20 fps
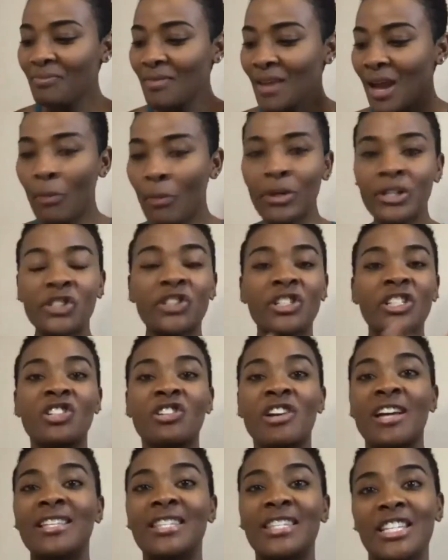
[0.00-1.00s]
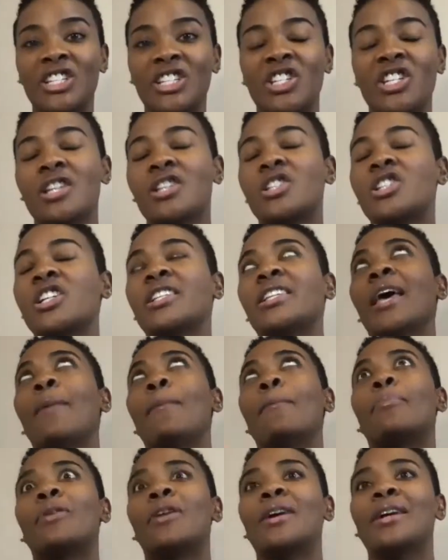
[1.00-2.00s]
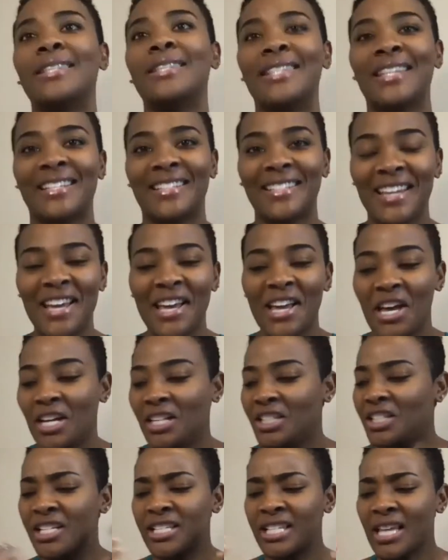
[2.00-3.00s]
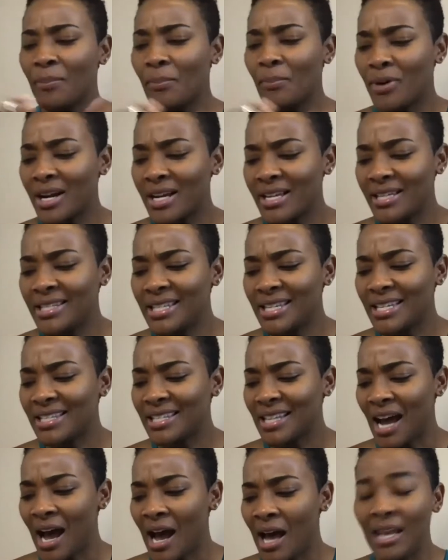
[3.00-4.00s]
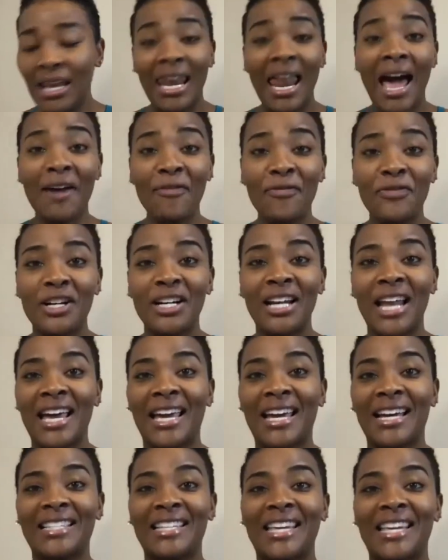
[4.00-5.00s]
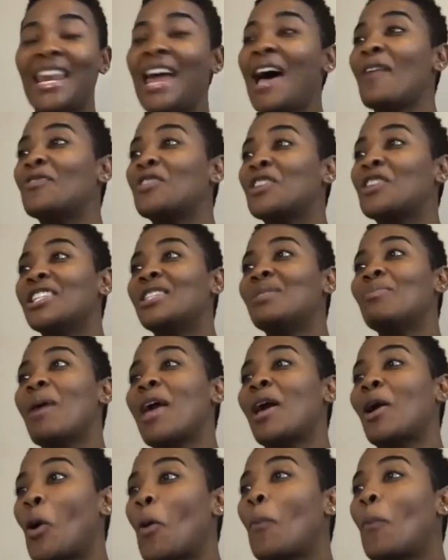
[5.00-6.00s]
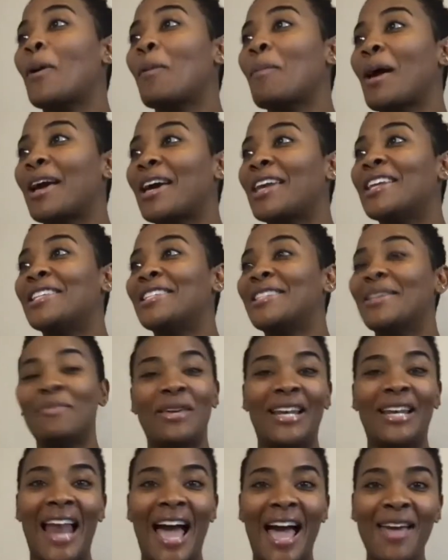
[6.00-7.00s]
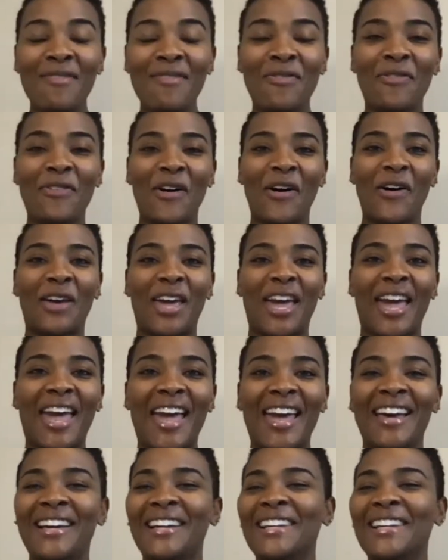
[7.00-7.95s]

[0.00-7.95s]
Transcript: And we're just transitioning. Just embrace it. Just embrace it. Laughter, like I said, laughter is my coping mechanism in life, okay?